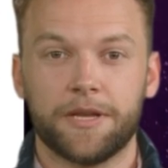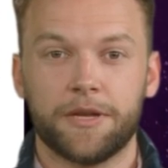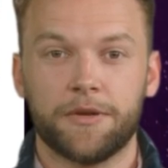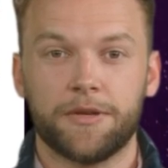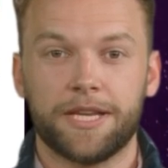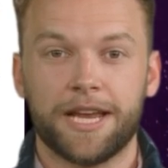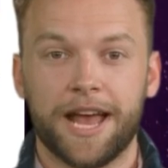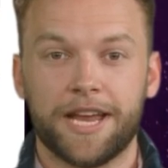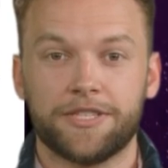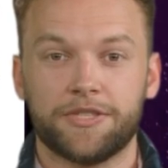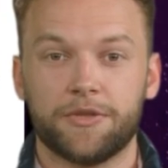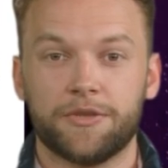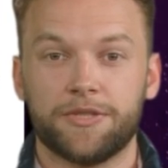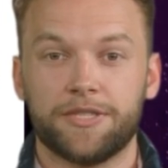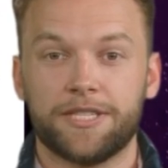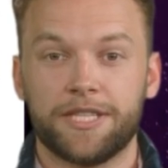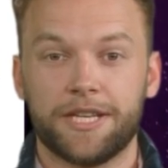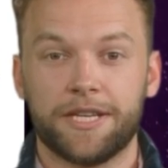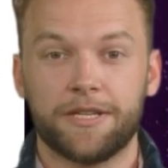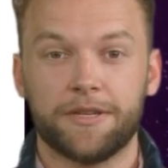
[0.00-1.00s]
The answer is
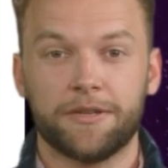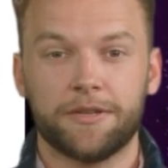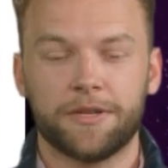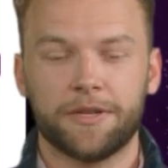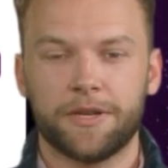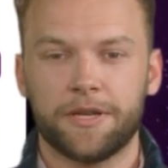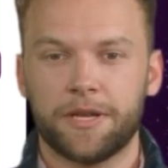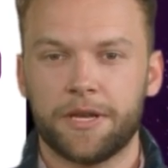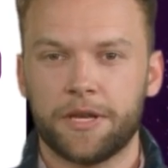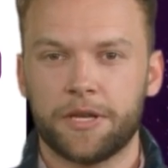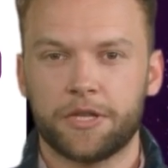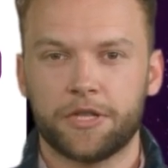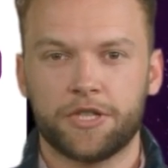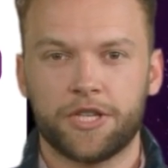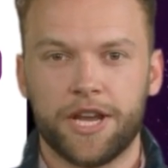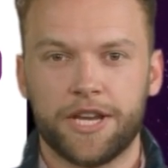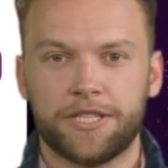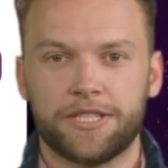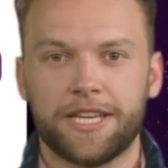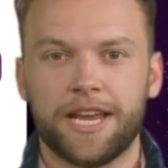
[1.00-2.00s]
D.
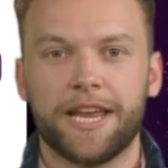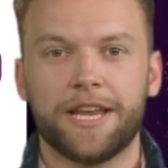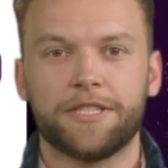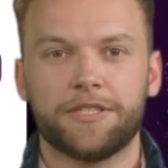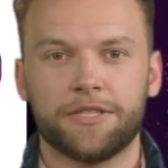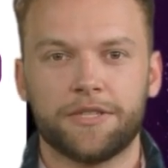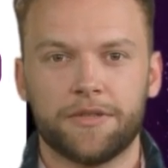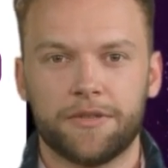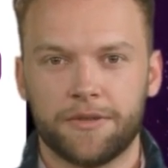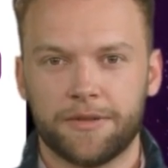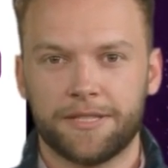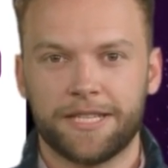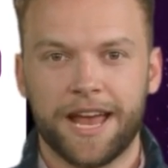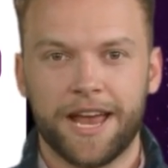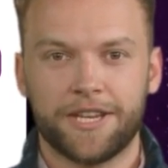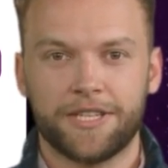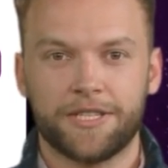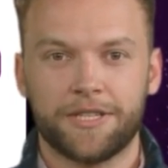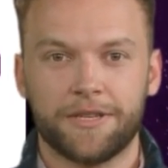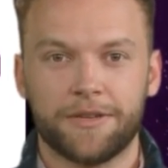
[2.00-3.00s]
chage,
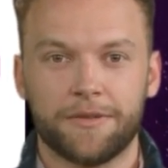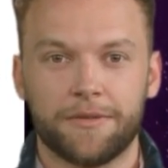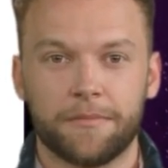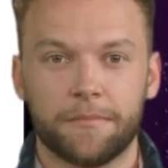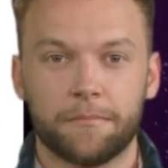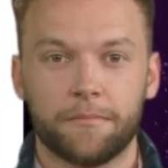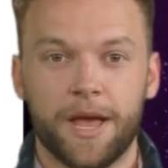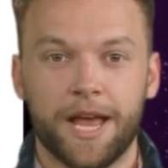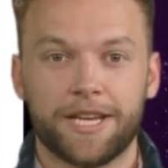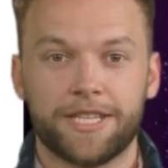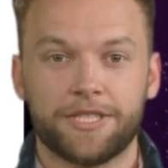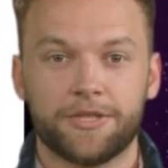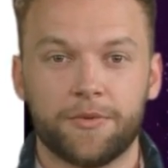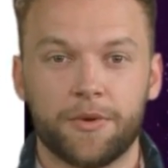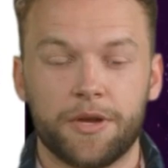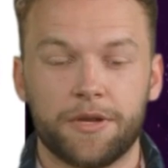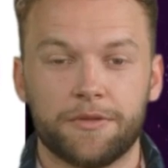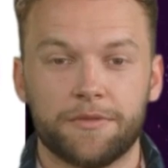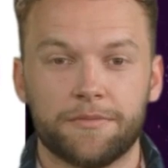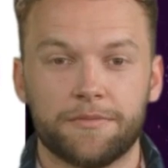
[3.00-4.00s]
dash e, minus
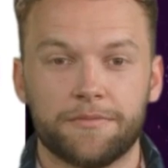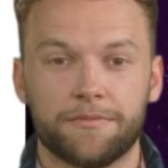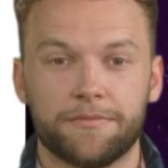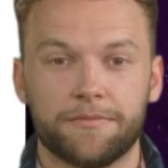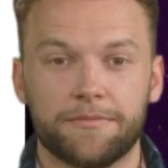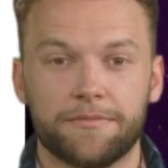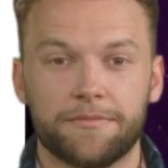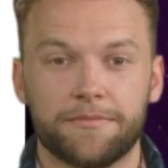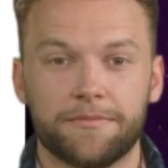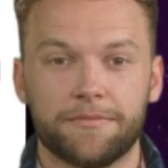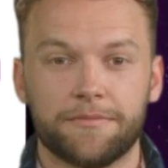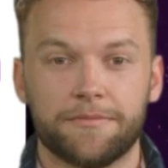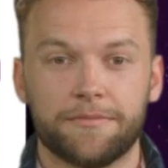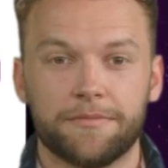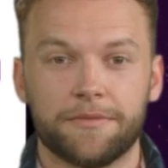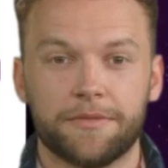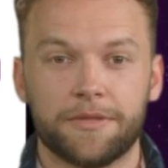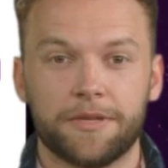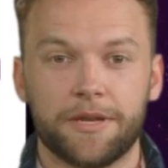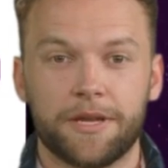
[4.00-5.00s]
1.
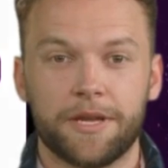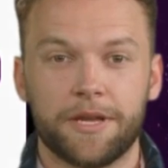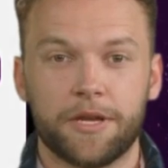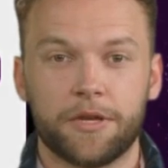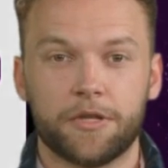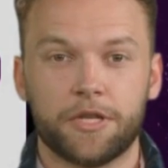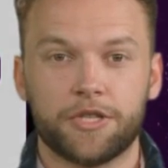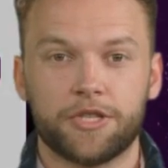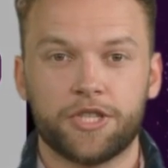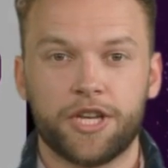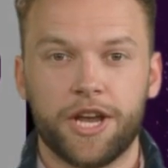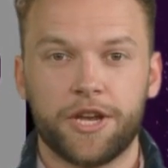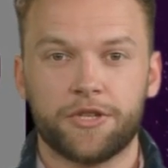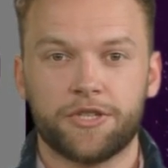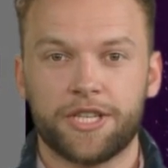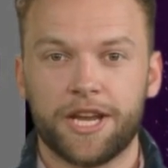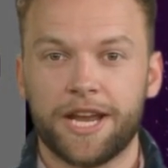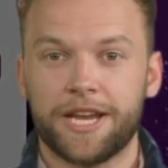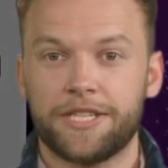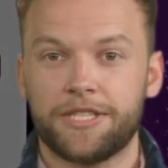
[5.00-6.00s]
The
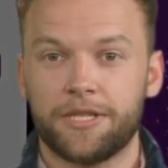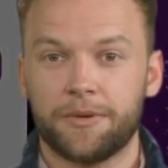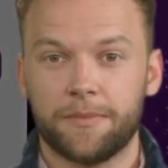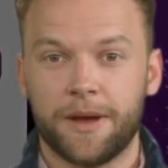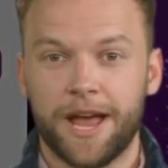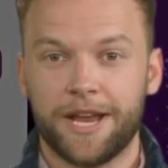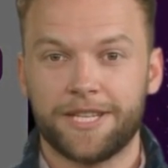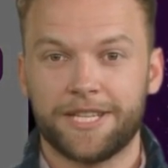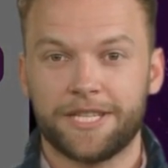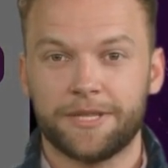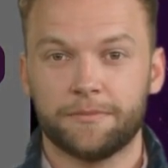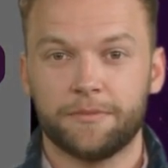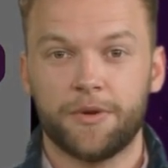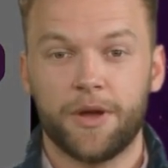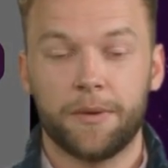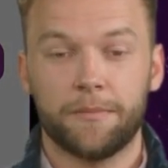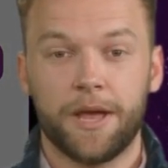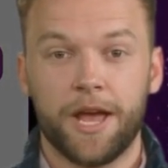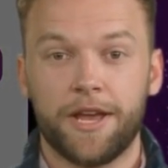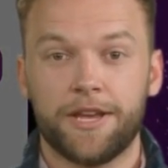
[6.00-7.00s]
chage command is
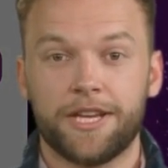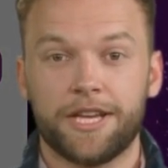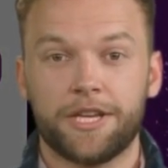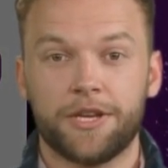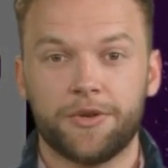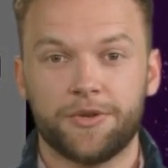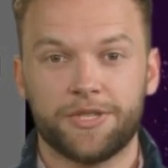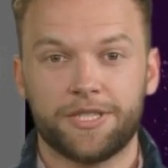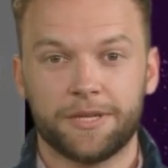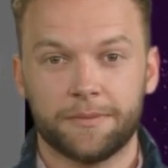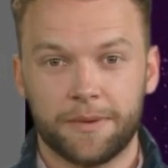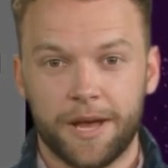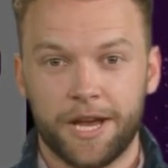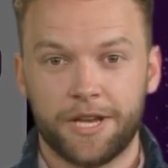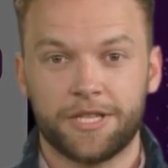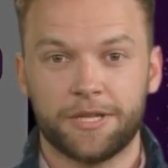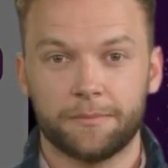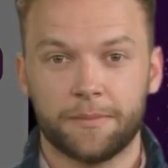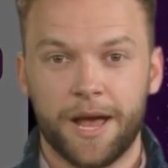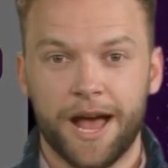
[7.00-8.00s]
primarily used to
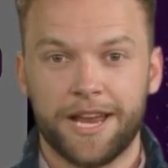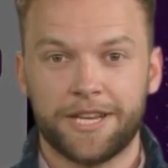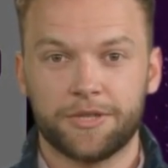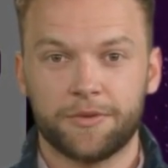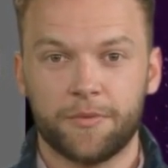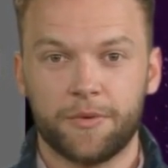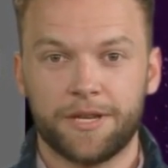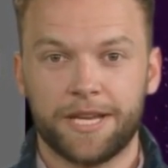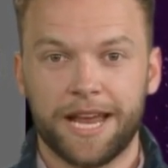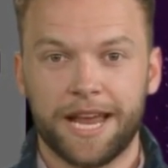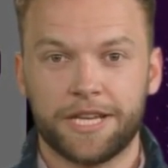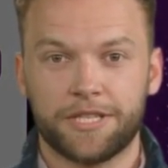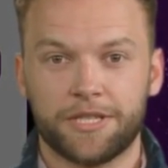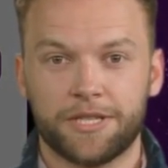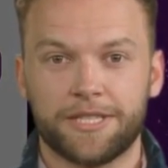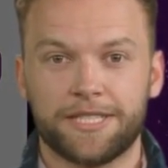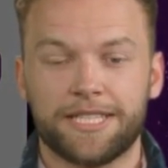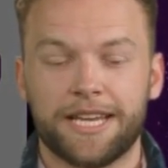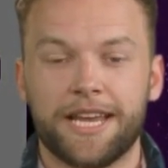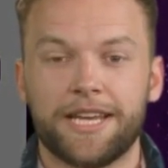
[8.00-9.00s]
manage password
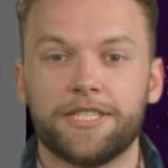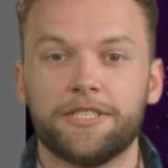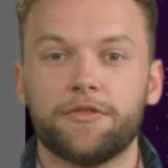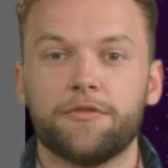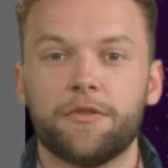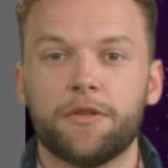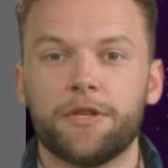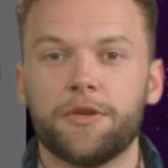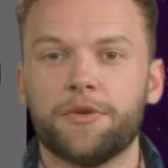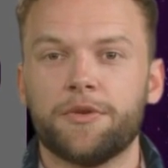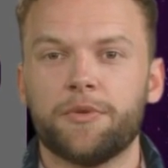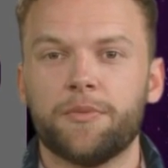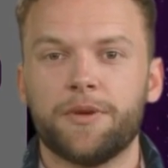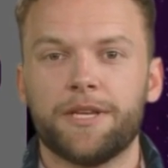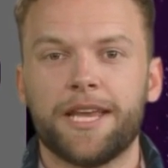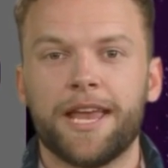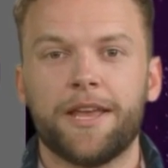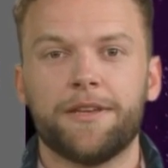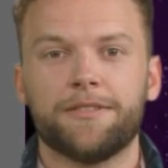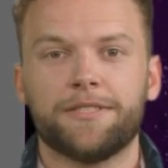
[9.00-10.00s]
aging settings for user
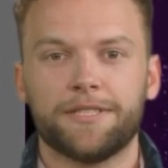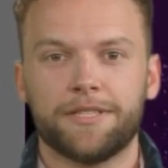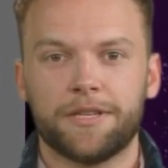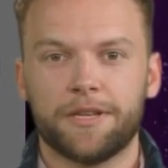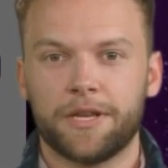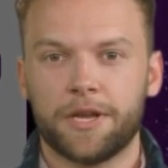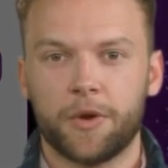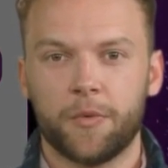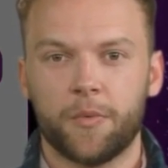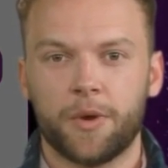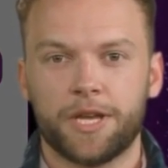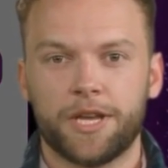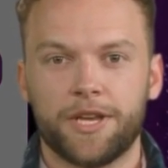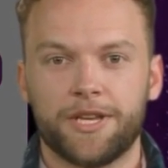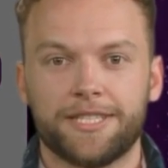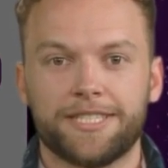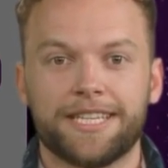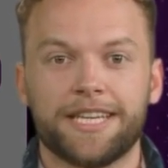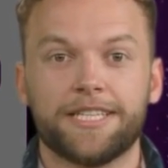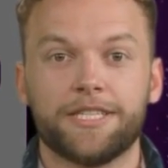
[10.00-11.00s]
accounts. When
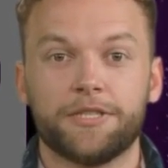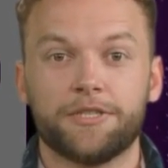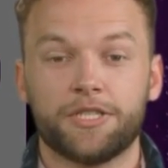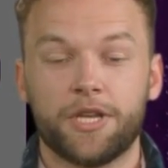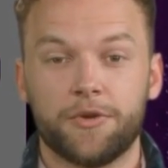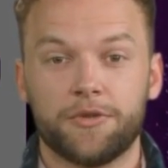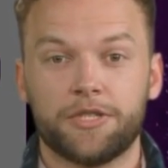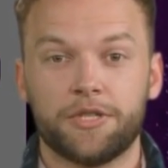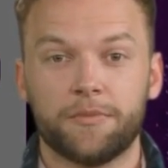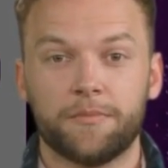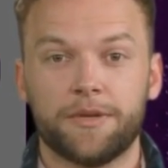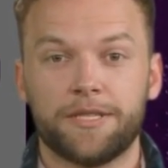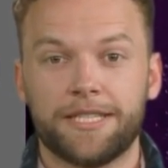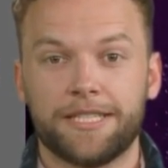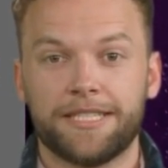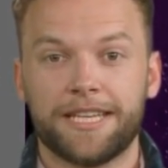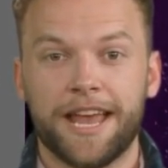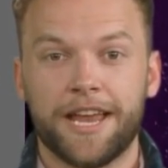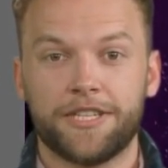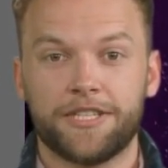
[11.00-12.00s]
used in conjunction with the
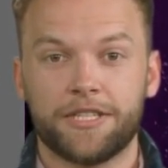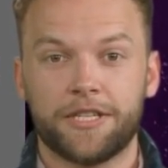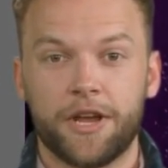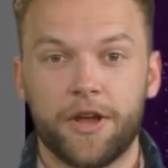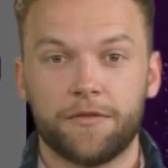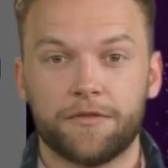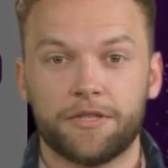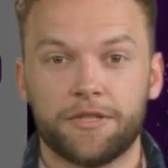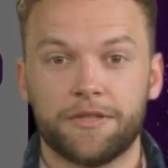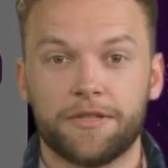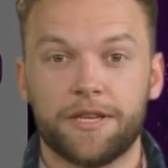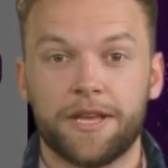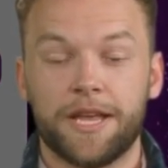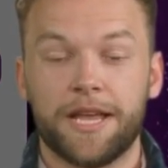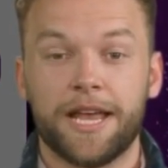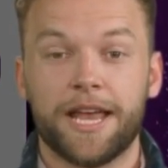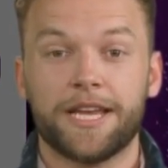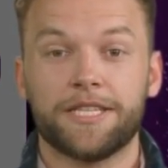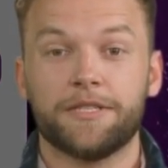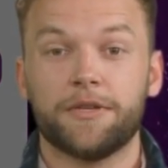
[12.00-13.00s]
Dashi option,
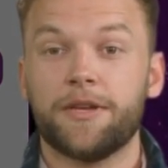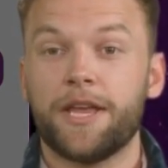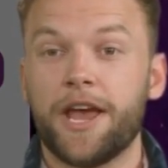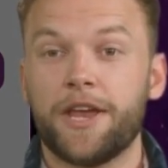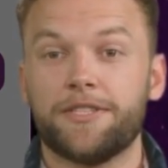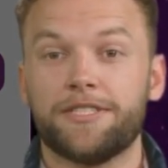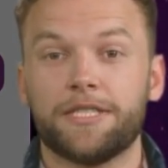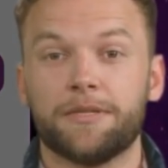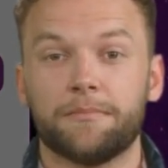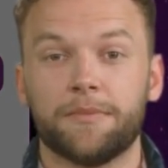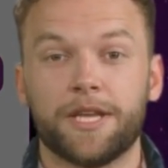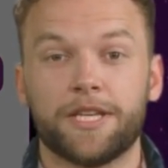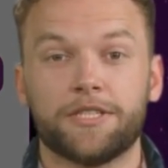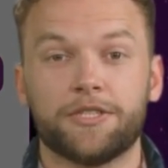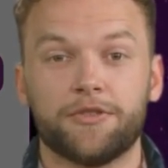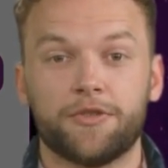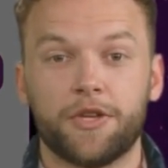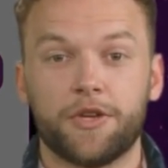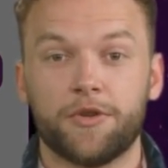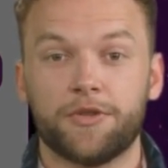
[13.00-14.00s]
it allows
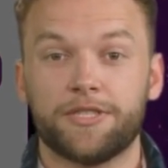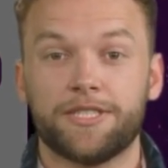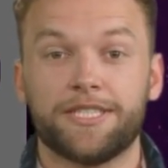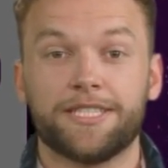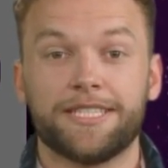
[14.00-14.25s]
administrators to